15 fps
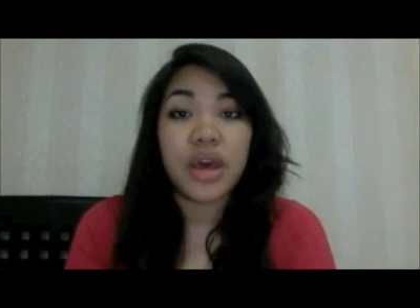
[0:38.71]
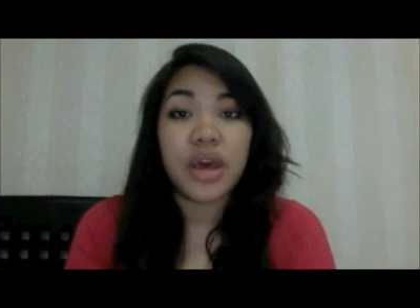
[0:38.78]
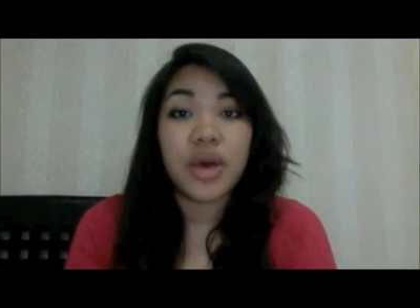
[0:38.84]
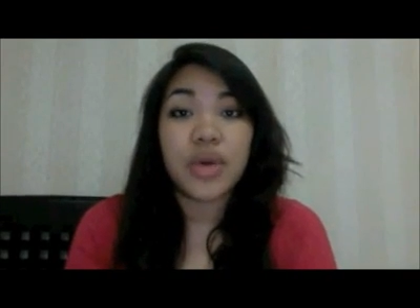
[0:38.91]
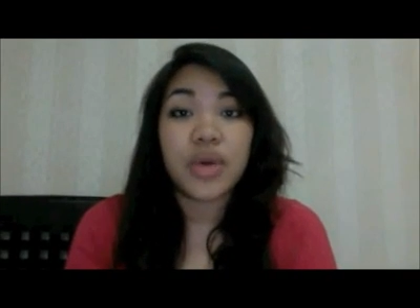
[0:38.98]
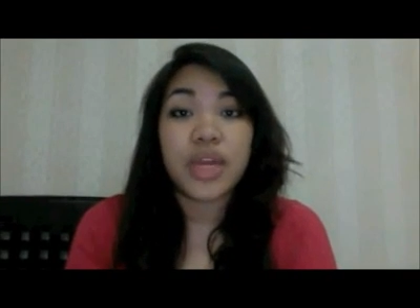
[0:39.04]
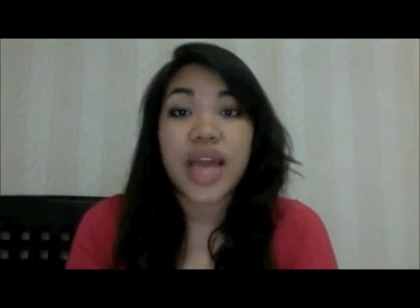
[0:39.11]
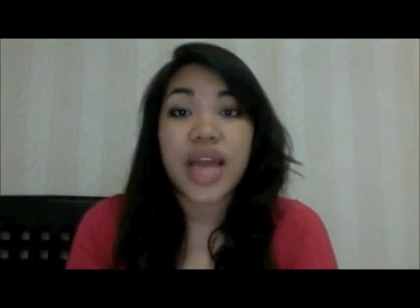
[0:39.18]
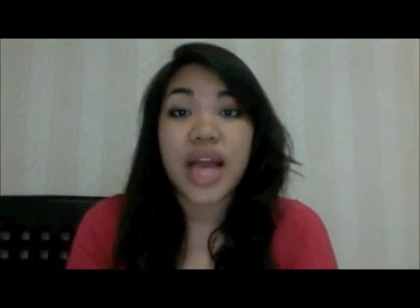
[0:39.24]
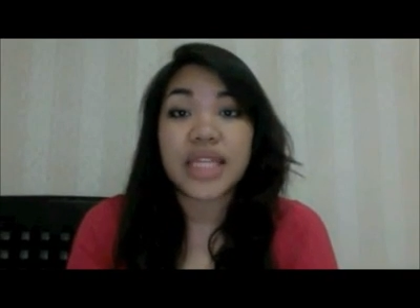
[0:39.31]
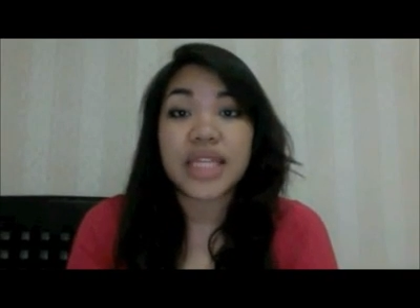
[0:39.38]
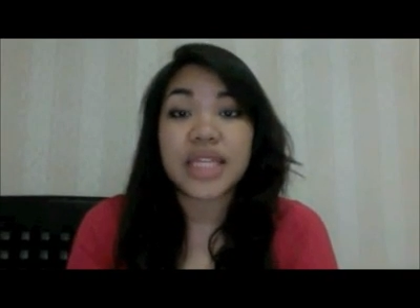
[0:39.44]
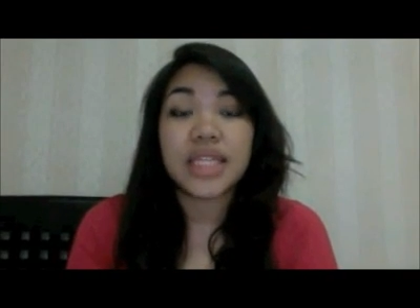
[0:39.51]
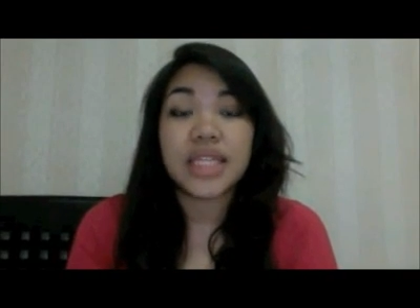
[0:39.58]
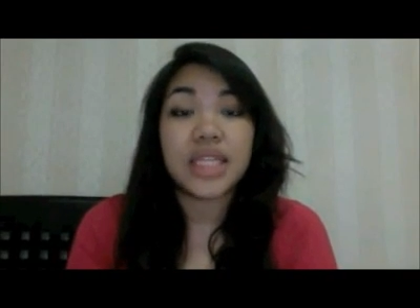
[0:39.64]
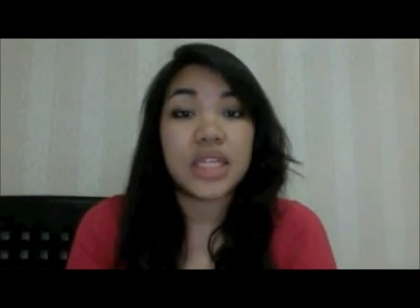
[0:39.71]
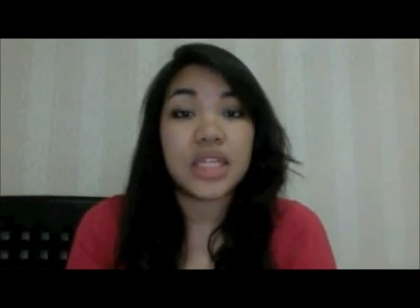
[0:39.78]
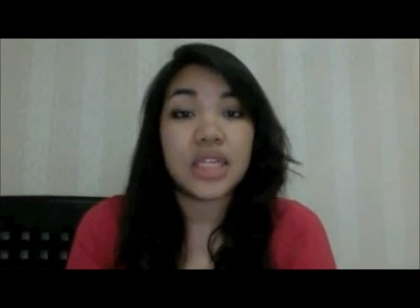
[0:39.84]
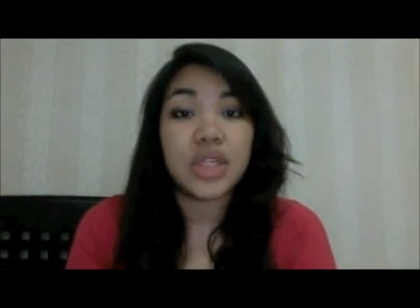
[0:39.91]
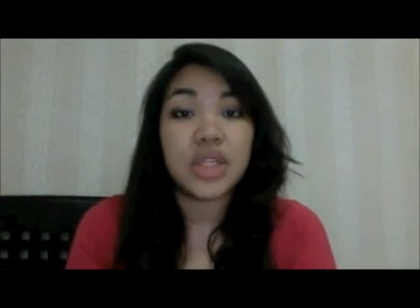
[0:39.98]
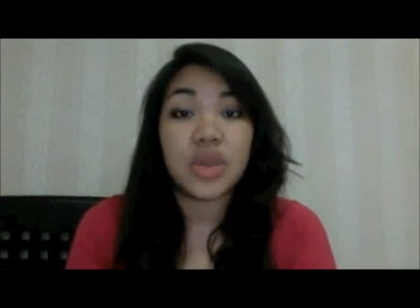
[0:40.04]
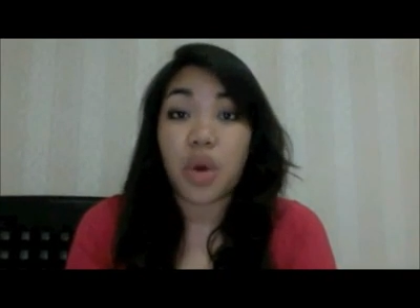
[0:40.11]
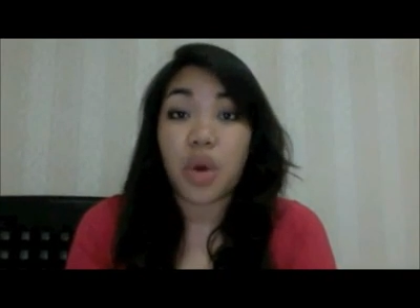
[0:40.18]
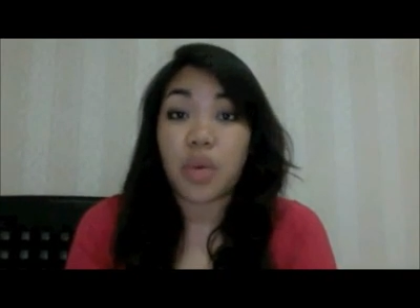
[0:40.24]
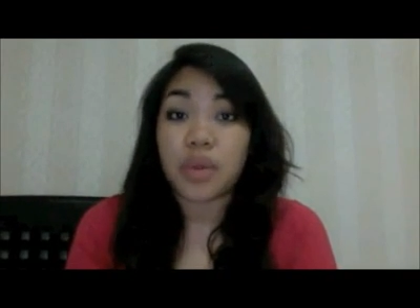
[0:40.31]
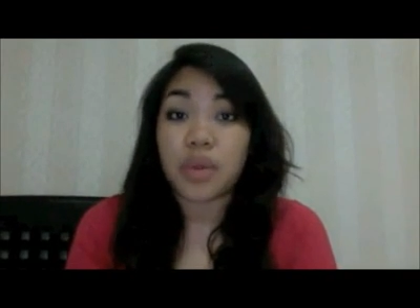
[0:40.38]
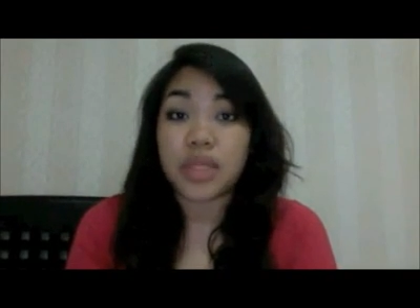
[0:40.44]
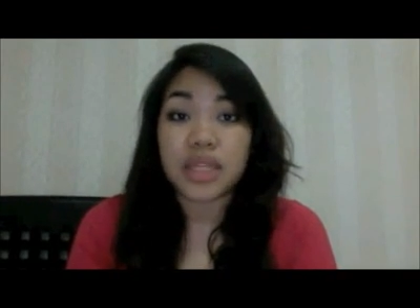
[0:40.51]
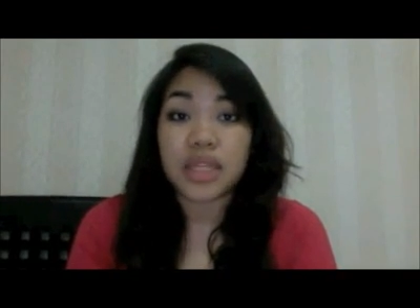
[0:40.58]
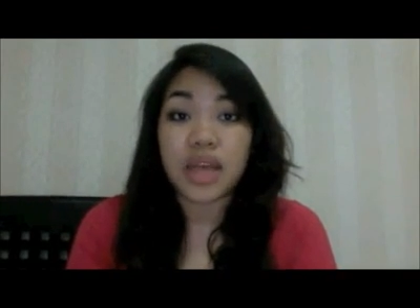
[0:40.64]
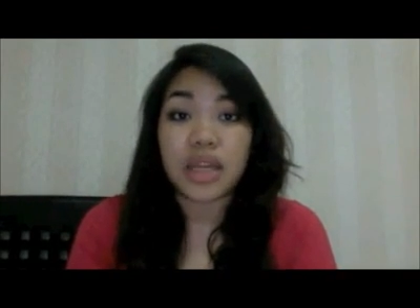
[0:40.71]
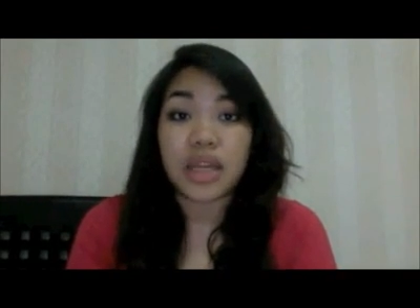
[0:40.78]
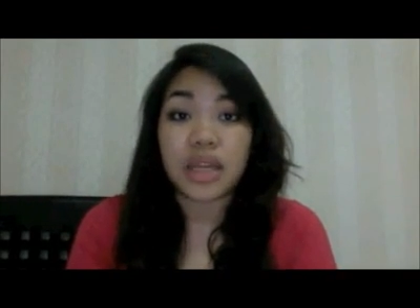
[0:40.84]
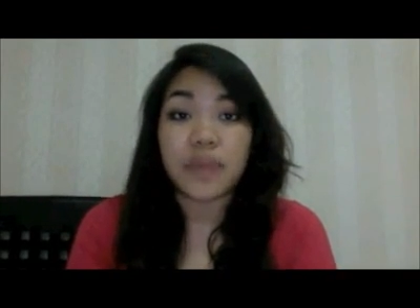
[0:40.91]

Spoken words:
who can access little to almost none,